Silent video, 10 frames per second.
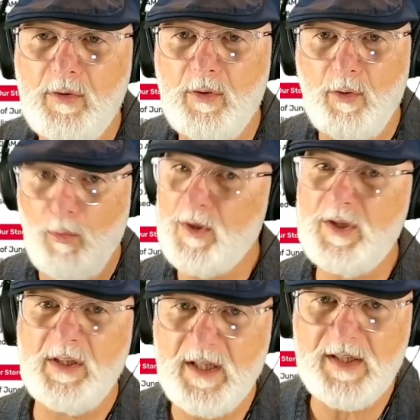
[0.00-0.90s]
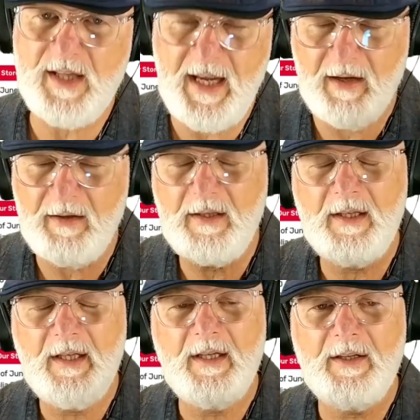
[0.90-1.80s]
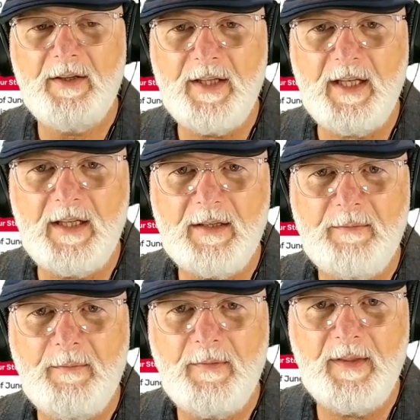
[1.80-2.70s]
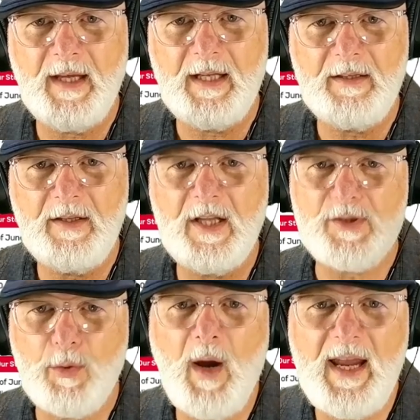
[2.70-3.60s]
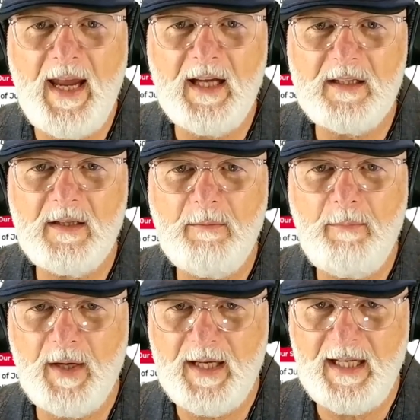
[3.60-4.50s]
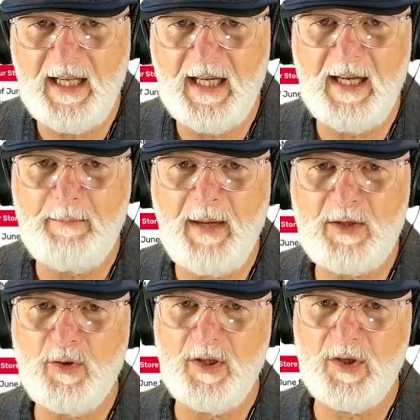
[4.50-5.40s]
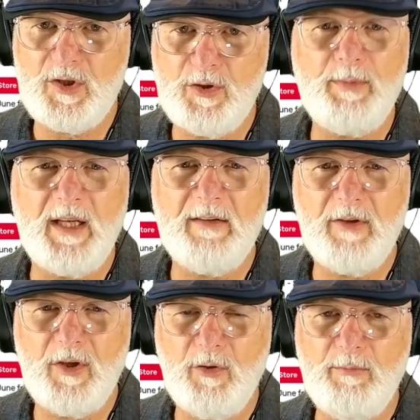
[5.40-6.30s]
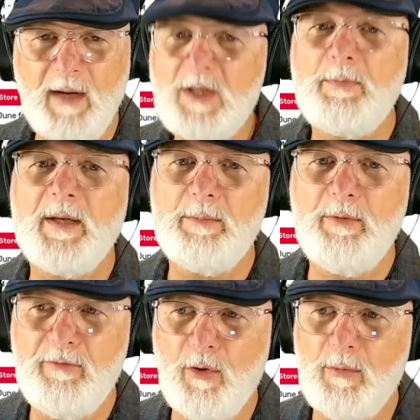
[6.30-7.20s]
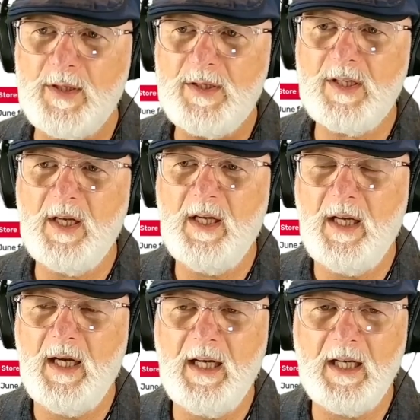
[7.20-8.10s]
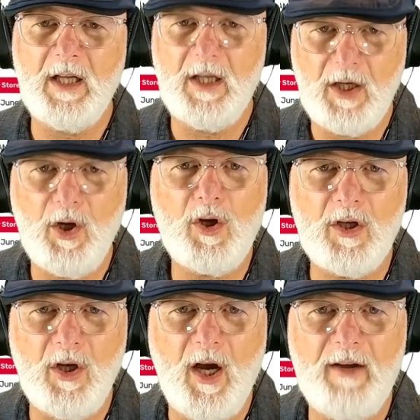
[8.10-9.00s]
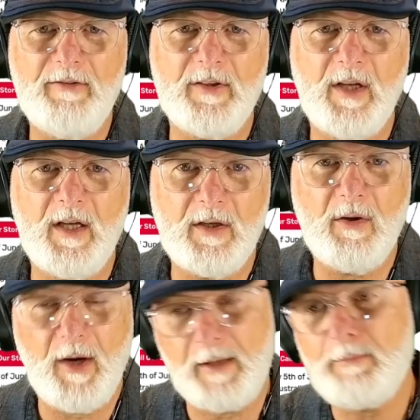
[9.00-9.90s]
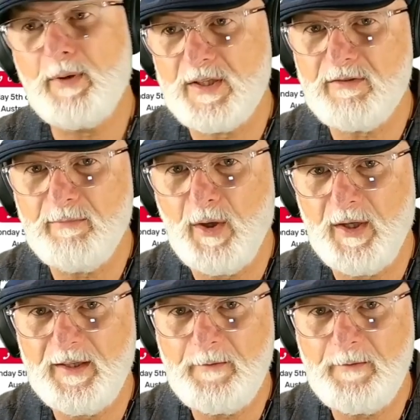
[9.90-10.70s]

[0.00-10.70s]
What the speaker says: who are watching this now think that there's a way out by getting a battery that should be giving you much better performance, a longer life and a greater peace of mind.